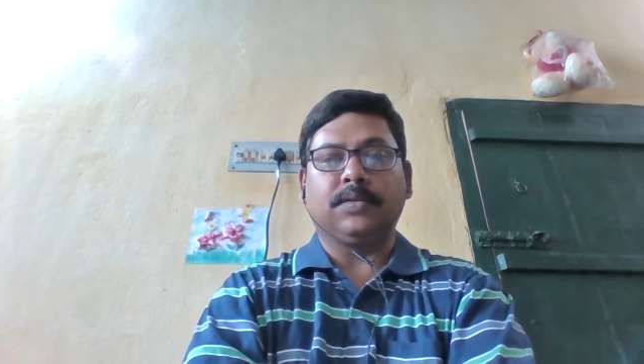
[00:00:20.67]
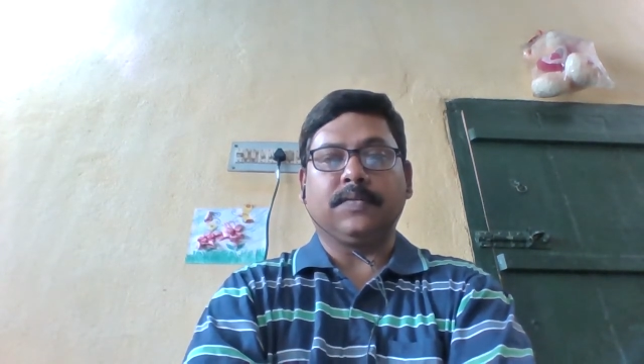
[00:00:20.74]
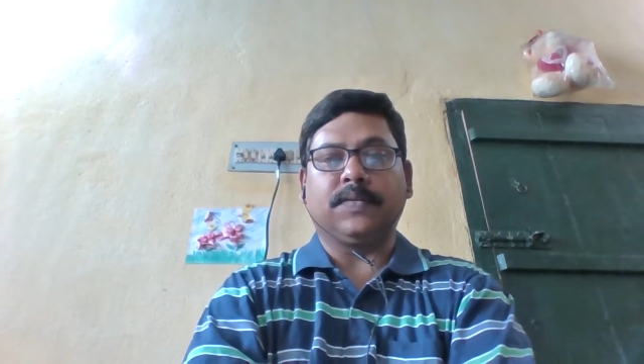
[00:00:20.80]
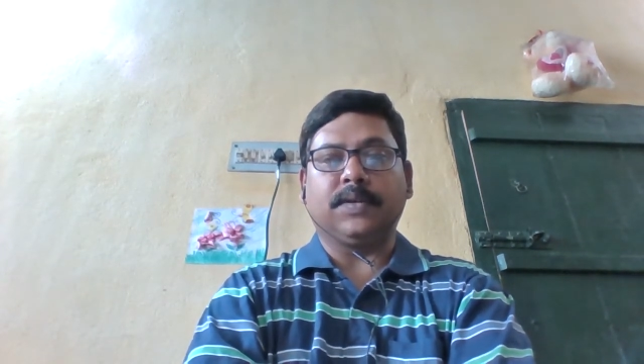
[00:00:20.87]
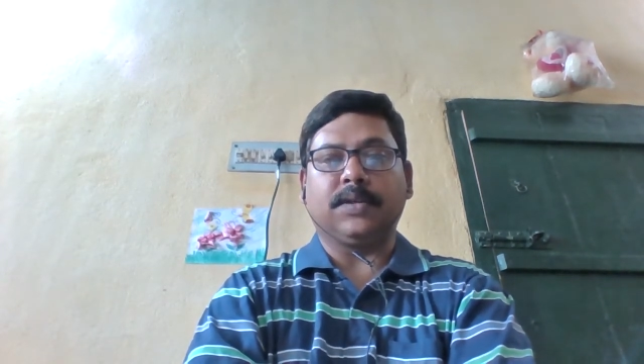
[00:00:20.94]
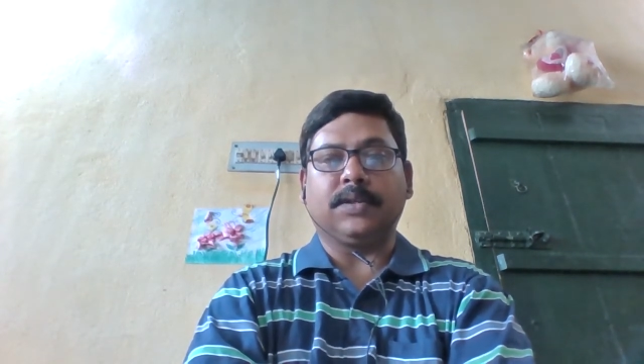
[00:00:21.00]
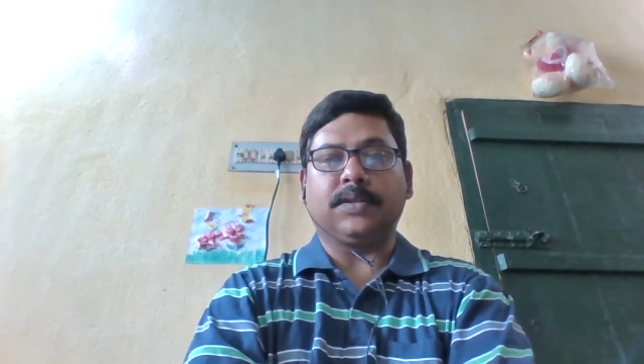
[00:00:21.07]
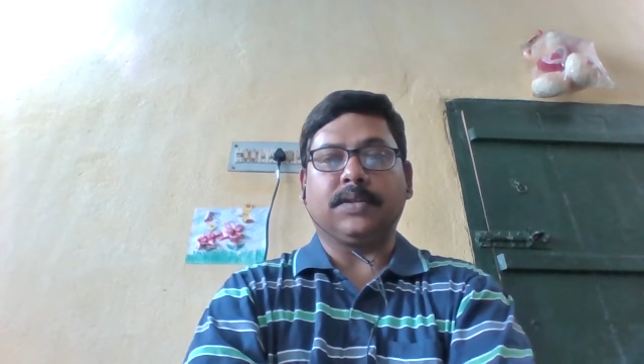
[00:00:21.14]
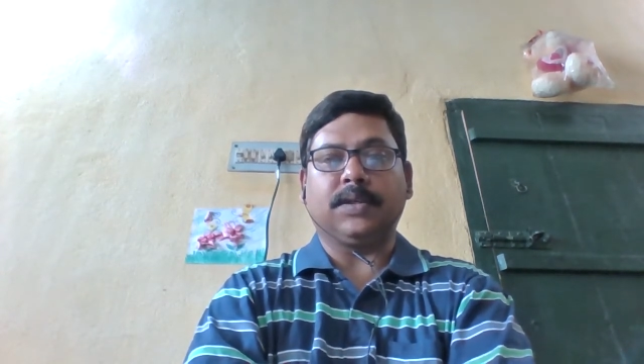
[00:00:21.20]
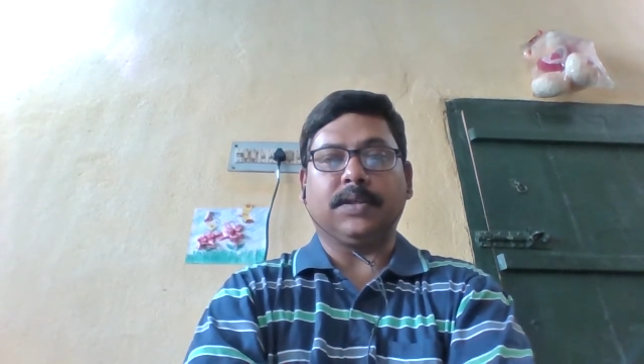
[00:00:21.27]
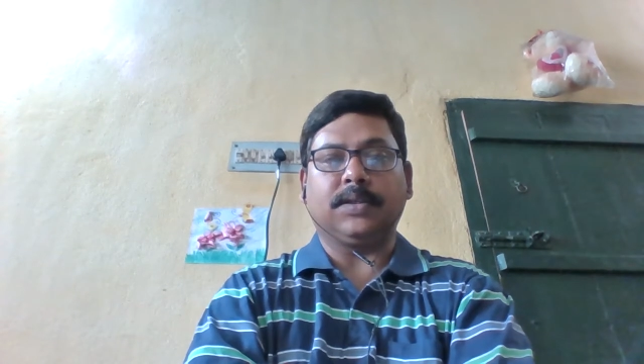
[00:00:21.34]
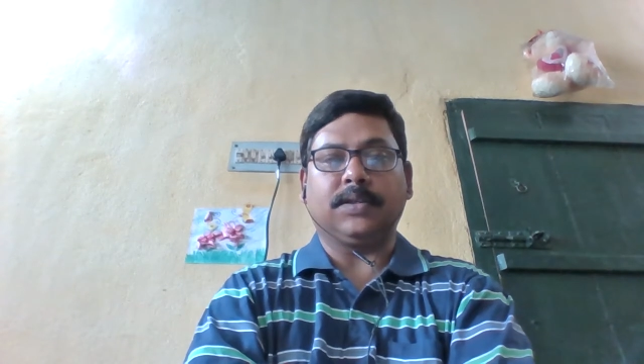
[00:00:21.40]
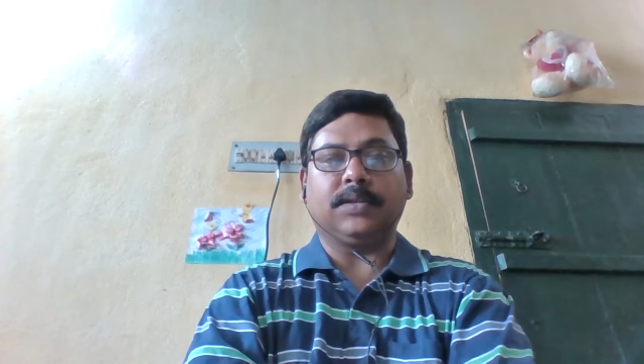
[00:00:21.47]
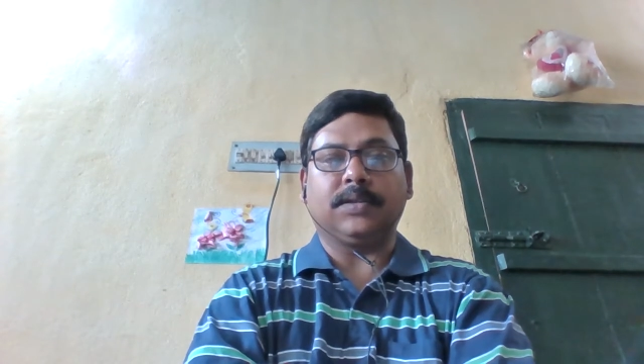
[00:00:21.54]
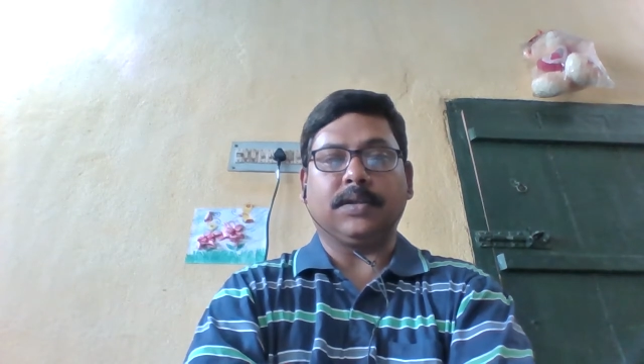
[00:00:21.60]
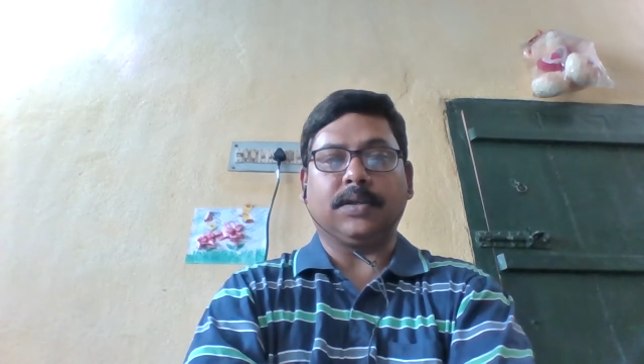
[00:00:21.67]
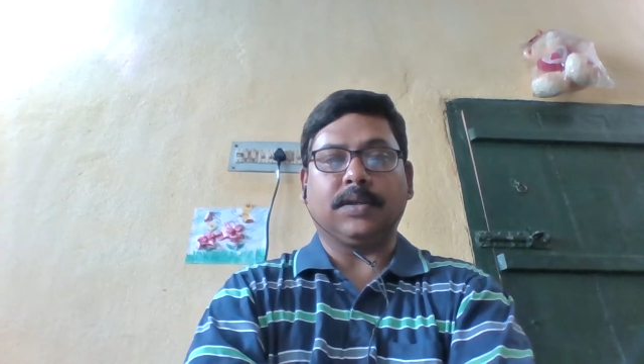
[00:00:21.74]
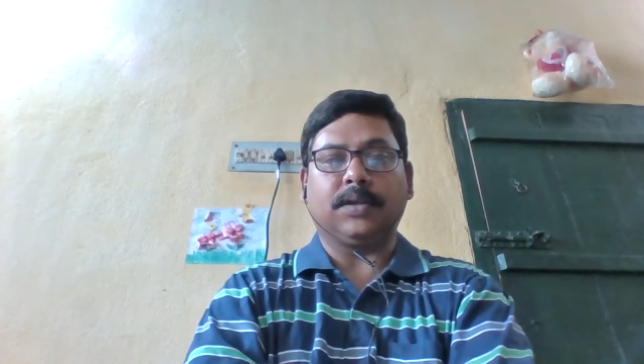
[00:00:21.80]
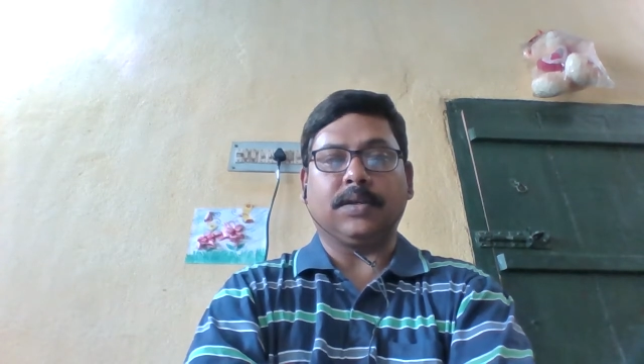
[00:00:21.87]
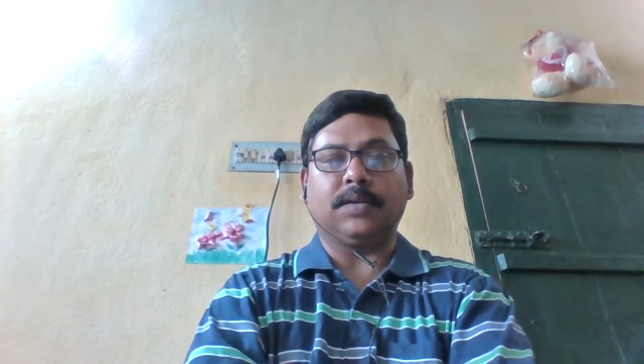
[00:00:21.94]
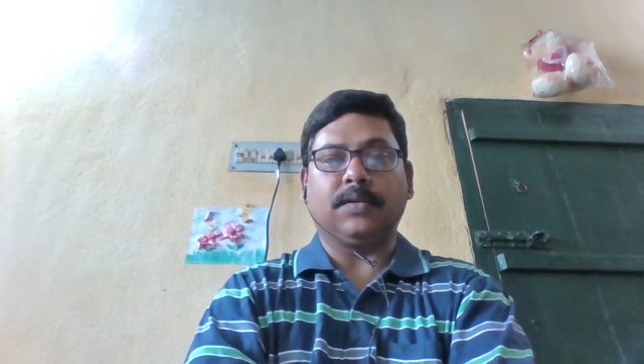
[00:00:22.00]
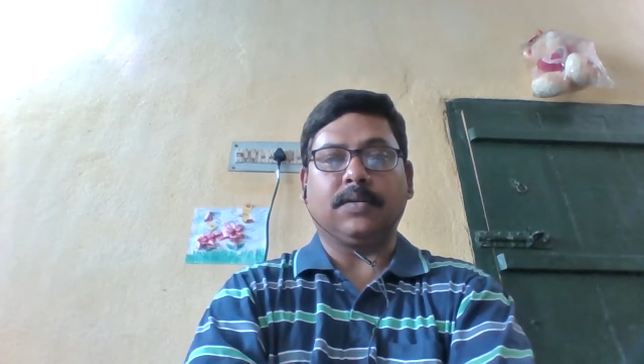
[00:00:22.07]
First is
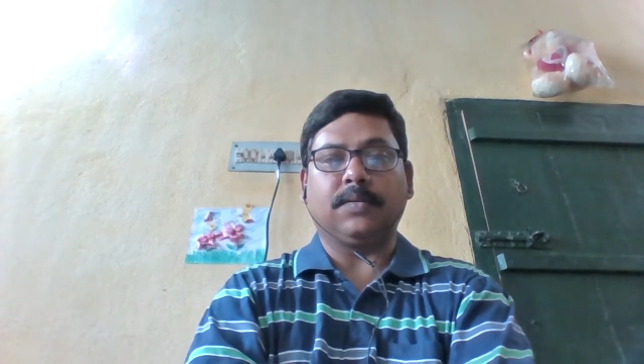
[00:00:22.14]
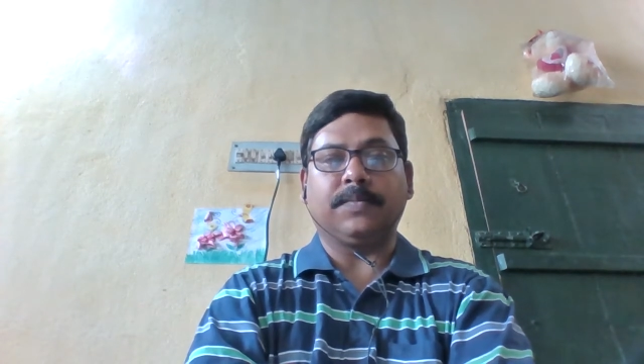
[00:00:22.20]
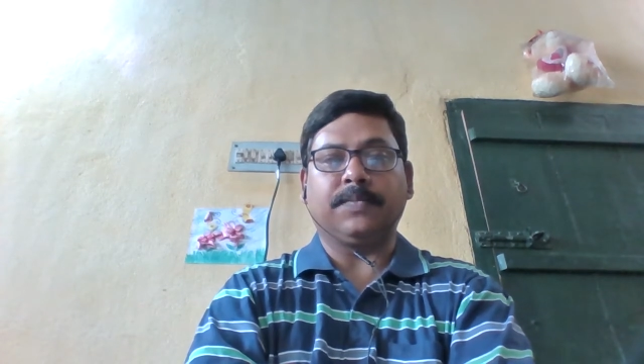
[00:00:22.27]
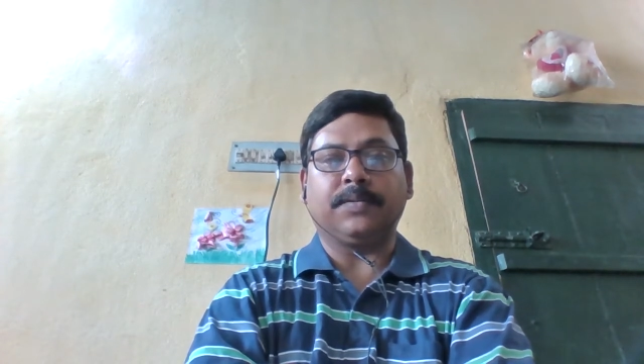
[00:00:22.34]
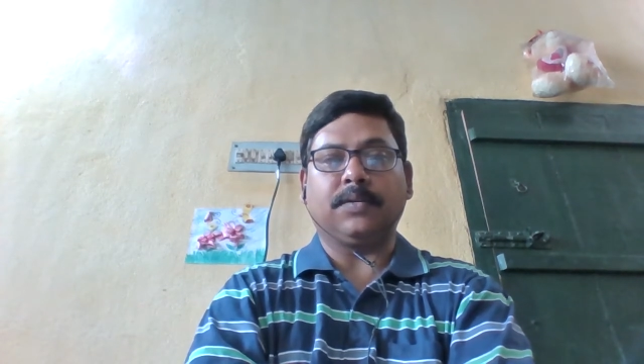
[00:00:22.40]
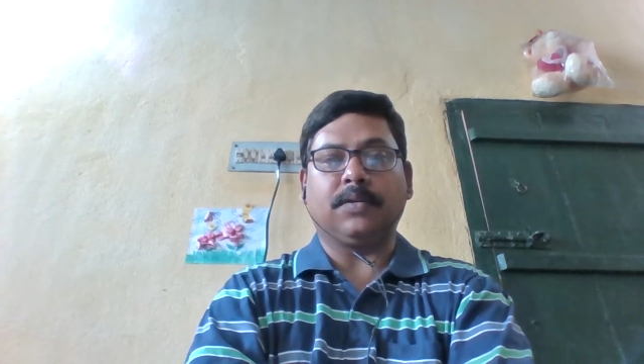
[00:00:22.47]
hope